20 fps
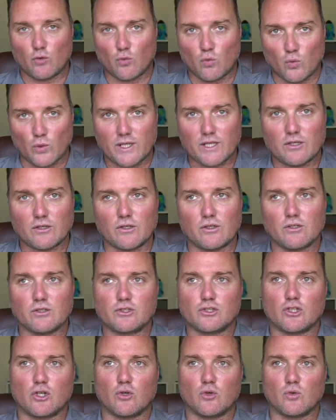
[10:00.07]
wheel,
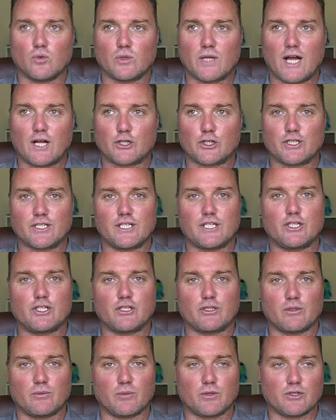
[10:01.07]
so actually
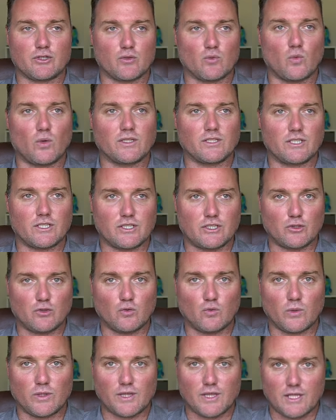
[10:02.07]
teaching the person what to do
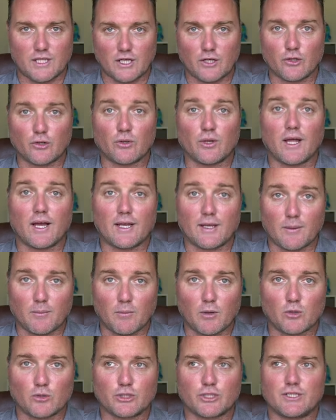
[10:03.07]
with the underlying
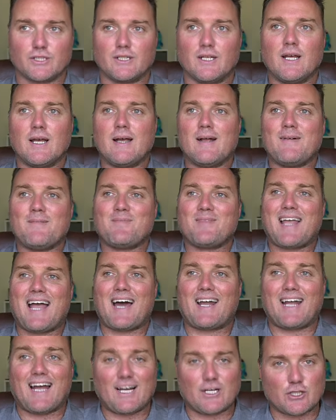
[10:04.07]
emotion,
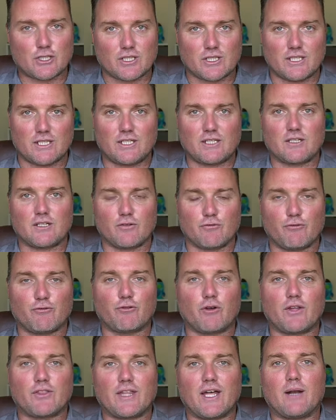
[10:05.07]
how to actually
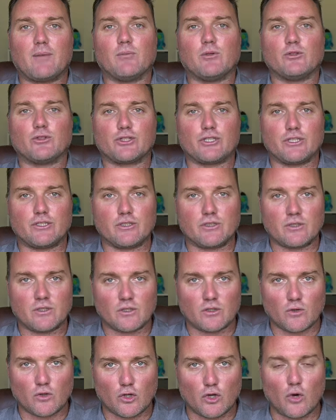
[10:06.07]
confront that emotion,
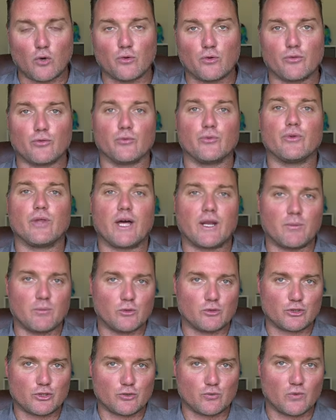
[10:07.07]
go through that
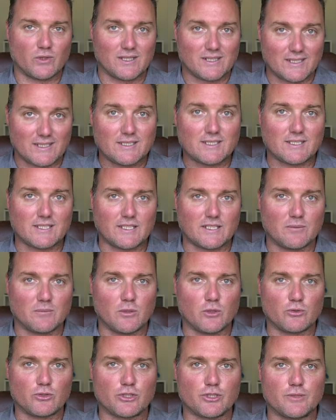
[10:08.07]
emotion, release the
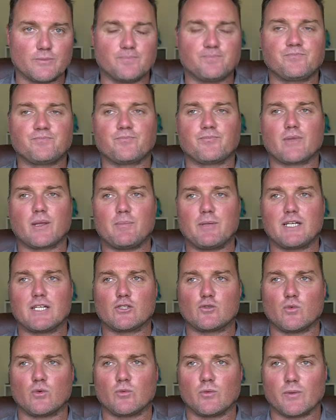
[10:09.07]
emotion,
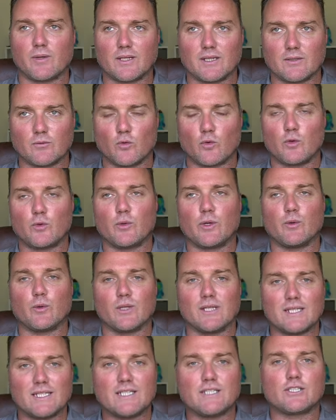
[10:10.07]
because when we when we
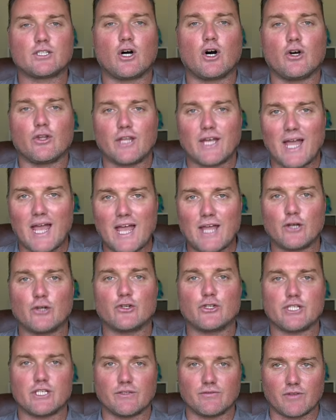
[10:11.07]
release all the
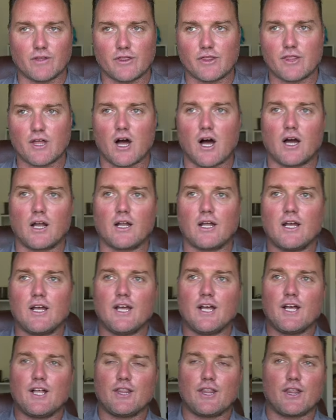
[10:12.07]
energy of the thought,
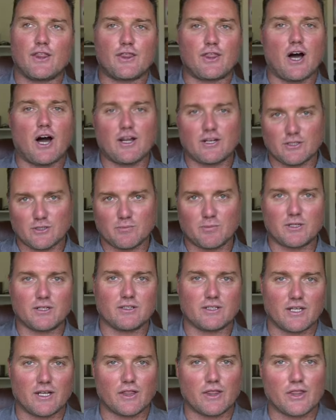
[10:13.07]
the thought is
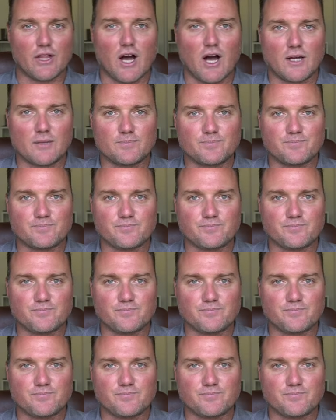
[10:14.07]
merely a thought